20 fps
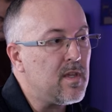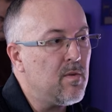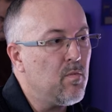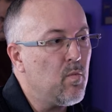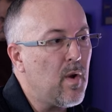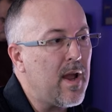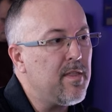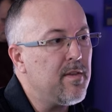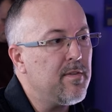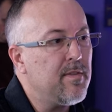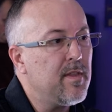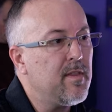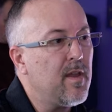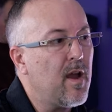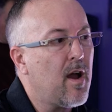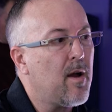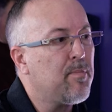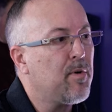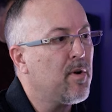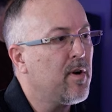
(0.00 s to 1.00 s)
rather than the
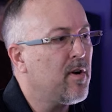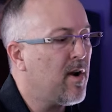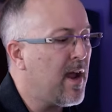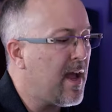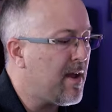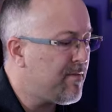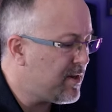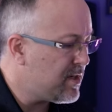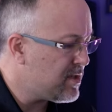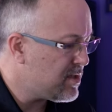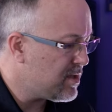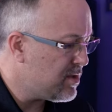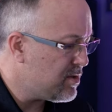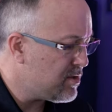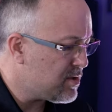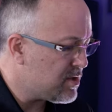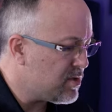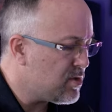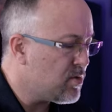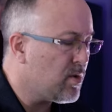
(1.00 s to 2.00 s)
operator having to
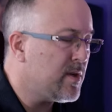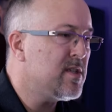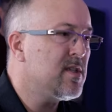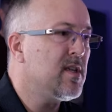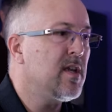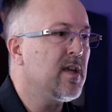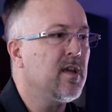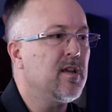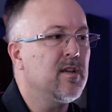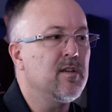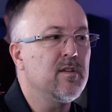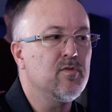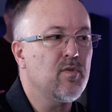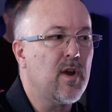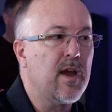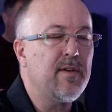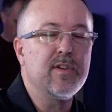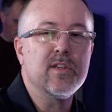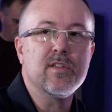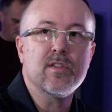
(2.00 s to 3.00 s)
use the joystick and
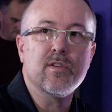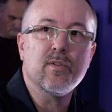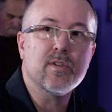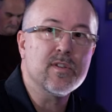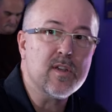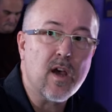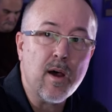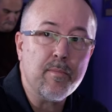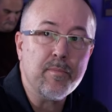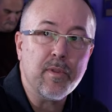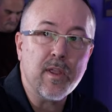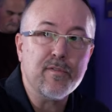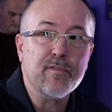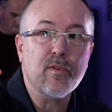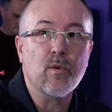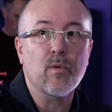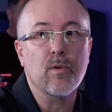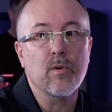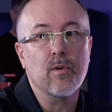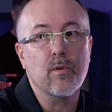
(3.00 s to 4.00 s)
driving to a top left
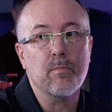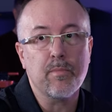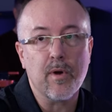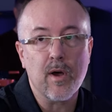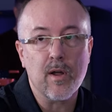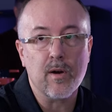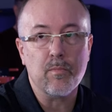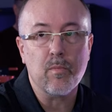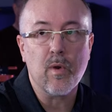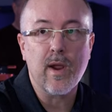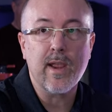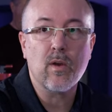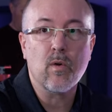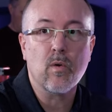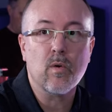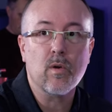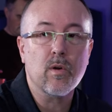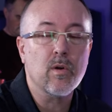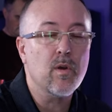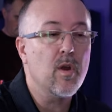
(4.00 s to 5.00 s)
corner and bottom right, right
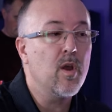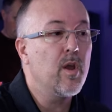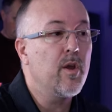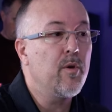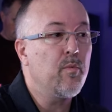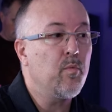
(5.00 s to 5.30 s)
corner, right.